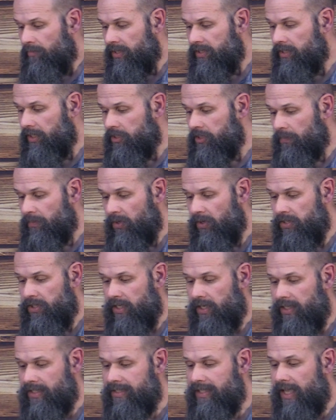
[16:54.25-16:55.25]
but such a
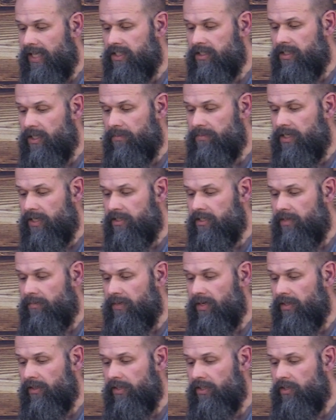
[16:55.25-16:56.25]
person is not subject to
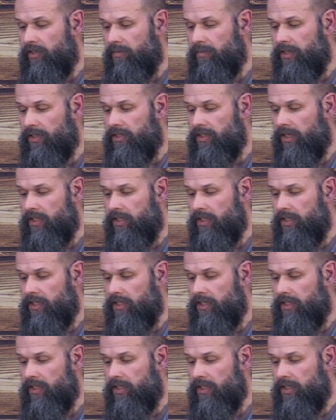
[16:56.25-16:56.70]
merely human